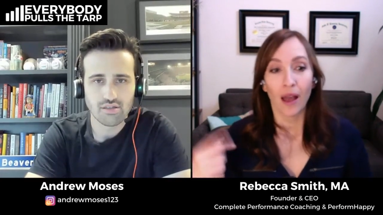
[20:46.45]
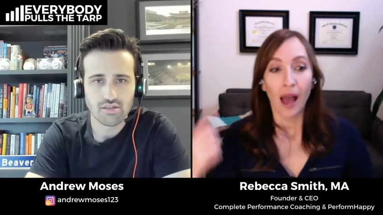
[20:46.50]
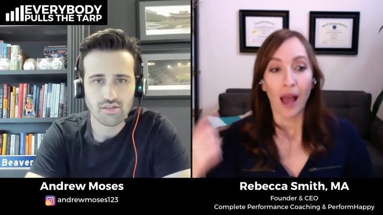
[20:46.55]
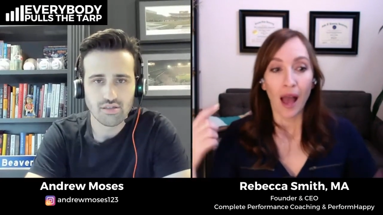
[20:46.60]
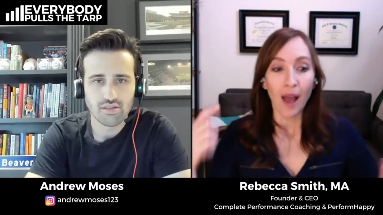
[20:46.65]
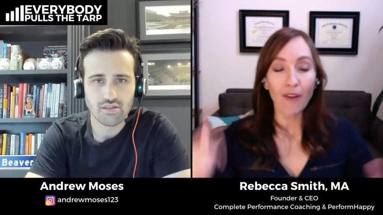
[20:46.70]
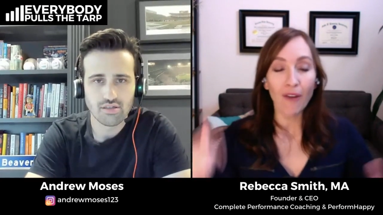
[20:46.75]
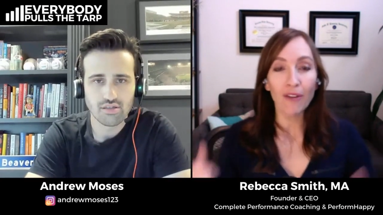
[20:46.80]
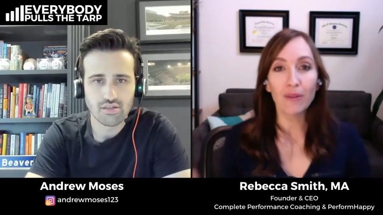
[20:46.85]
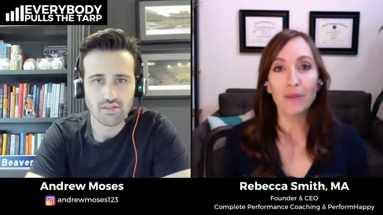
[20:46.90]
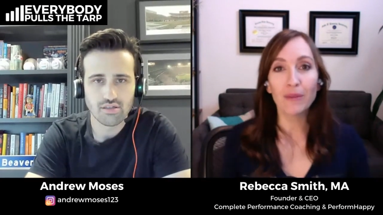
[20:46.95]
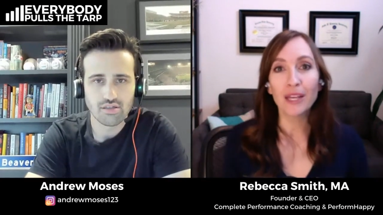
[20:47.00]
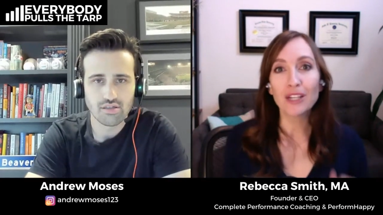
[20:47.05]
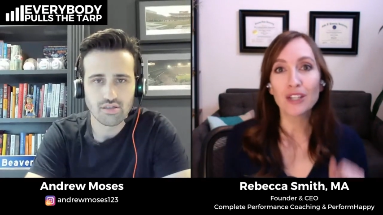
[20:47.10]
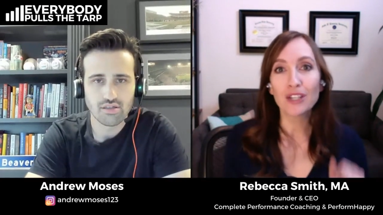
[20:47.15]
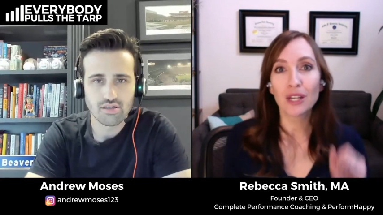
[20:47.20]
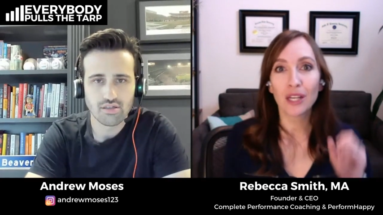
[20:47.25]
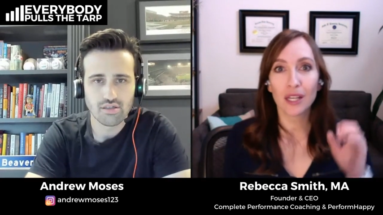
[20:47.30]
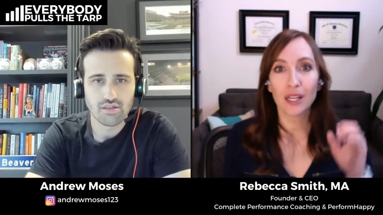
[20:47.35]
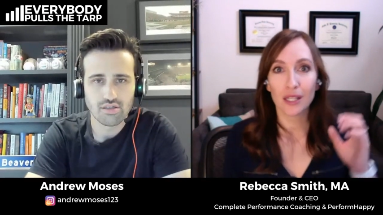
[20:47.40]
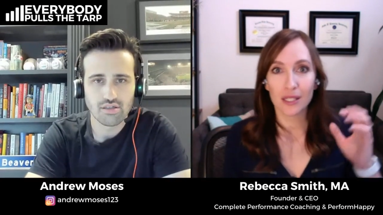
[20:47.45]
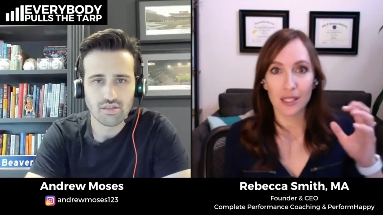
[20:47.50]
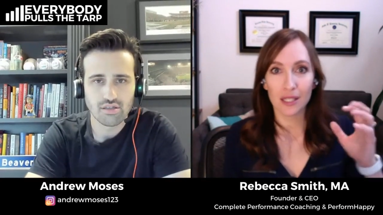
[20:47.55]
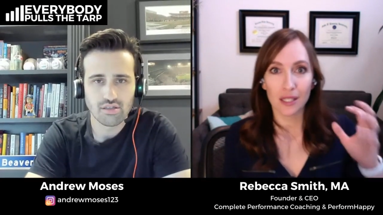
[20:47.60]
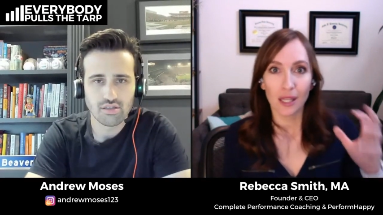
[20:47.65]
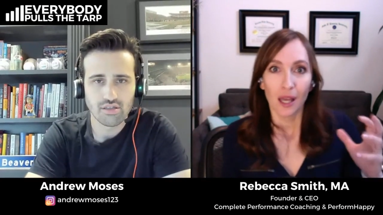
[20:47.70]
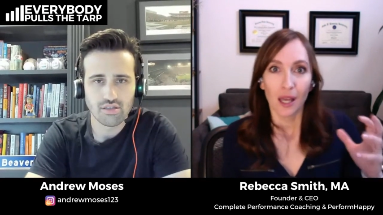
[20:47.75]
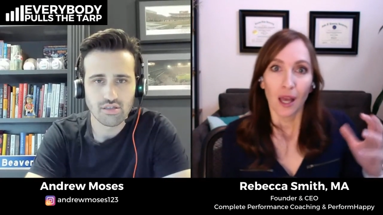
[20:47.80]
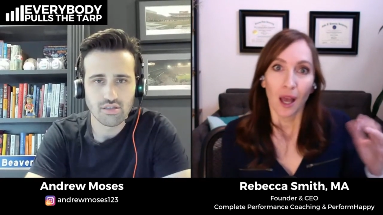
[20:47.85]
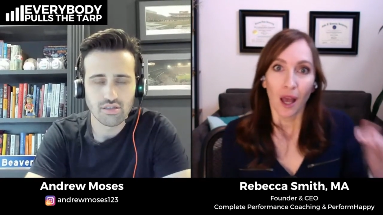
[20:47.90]
Speaker 1: affirmations
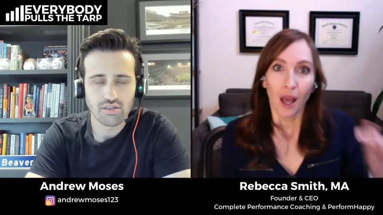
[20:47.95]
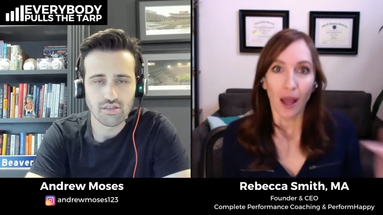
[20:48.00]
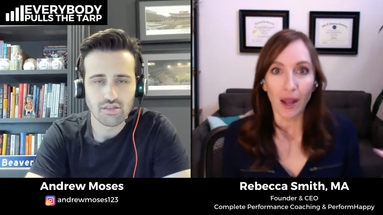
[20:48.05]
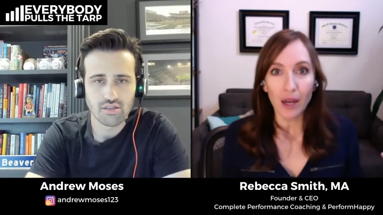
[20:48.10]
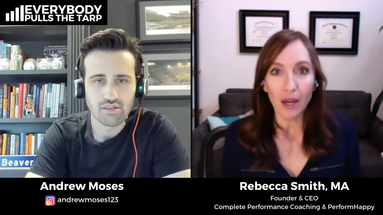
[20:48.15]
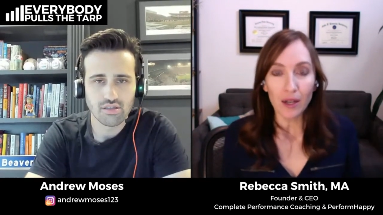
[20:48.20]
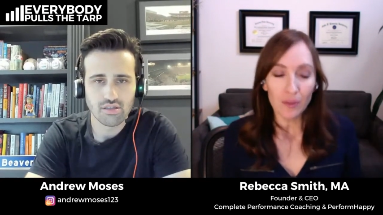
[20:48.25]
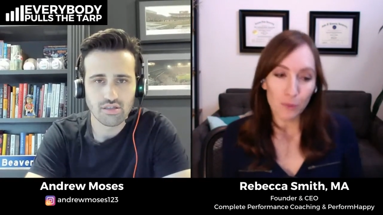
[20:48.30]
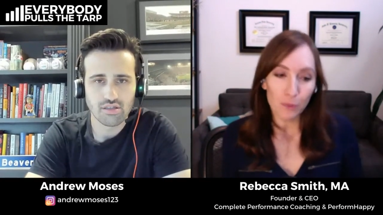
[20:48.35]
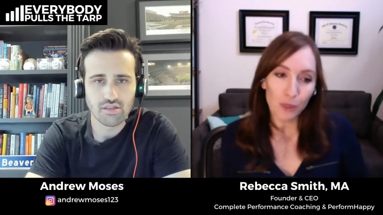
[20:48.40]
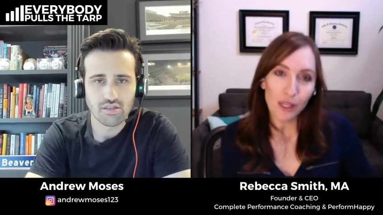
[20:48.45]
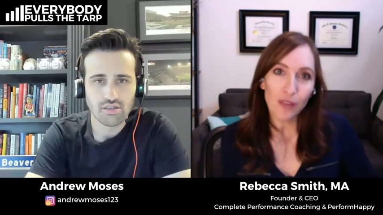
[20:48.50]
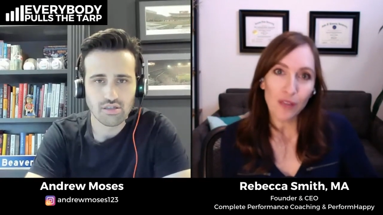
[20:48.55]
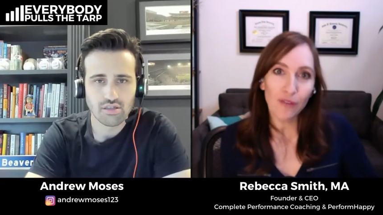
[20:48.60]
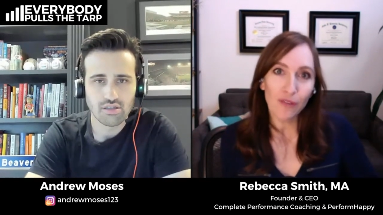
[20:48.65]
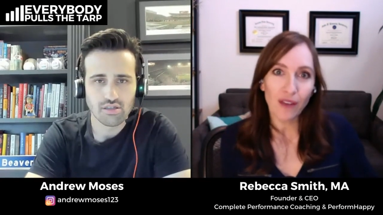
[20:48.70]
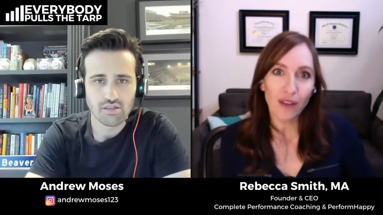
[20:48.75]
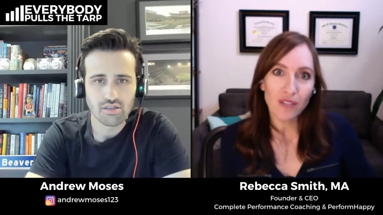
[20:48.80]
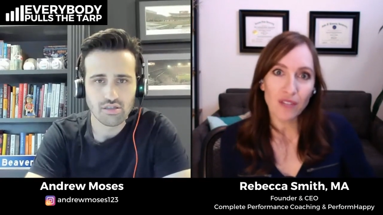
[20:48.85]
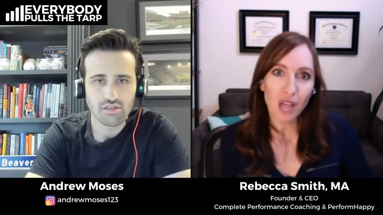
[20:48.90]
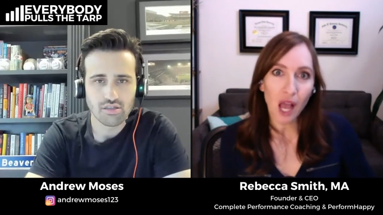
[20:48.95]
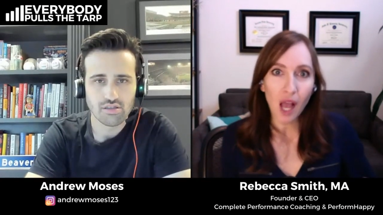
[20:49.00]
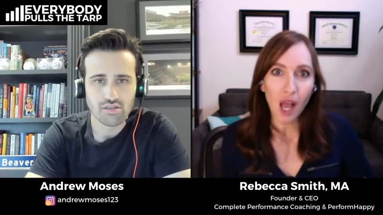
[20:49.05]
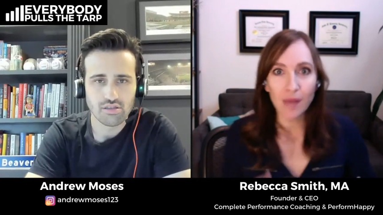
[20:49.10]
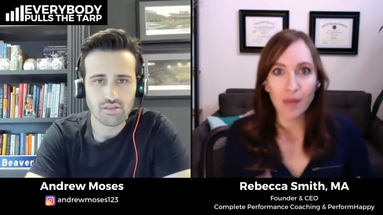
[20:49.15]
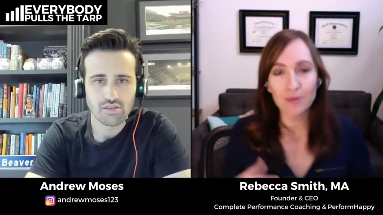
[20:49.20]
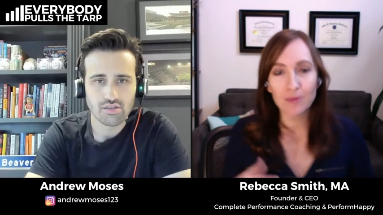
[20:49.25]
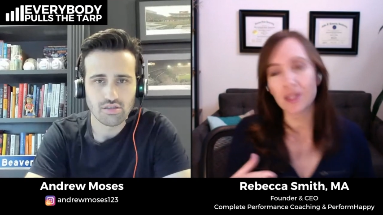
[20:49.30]
and I got to breathe five times.